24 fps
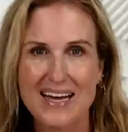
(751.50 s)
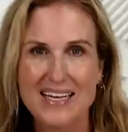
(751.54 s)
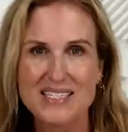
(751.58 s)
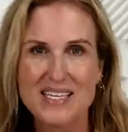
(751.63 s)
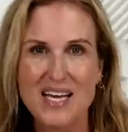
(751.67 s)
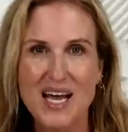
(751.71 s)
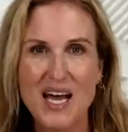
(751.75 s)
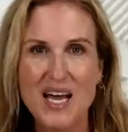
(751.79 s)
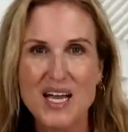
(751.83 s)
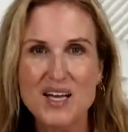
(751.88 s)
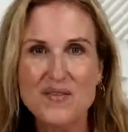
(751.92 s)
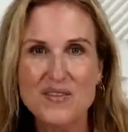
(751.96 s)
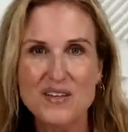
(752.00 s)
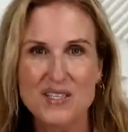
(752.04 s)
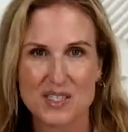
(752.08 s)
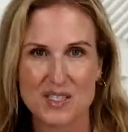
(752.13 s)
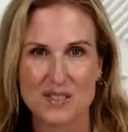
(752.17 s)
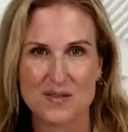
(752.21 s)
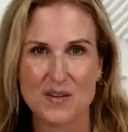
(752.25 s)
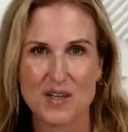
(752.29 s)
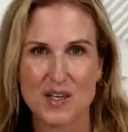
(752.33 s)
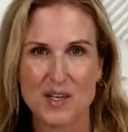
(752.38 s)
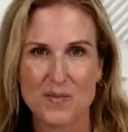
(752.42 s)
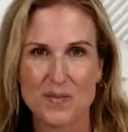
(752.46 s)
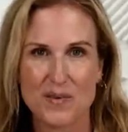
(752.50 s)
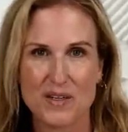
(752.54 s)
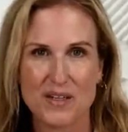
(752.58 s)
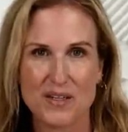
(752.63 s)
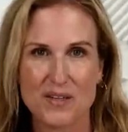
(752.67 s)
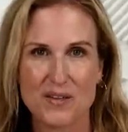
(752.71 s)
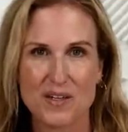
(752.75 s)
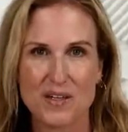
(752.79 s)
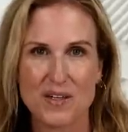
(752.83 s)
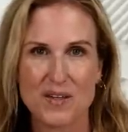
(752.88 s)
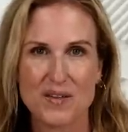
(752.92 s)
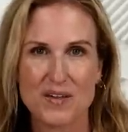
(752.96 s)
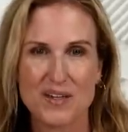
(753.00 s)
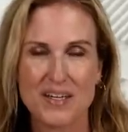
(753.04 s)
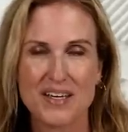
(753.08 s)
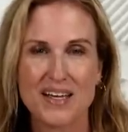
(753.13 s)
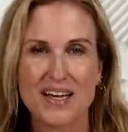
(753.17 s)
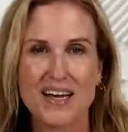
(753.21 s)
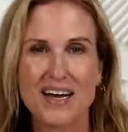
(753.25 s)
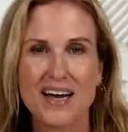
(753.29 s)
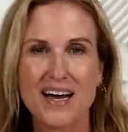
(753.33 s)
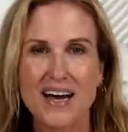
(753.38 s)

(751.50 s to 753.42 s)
as Haven's developing and growing,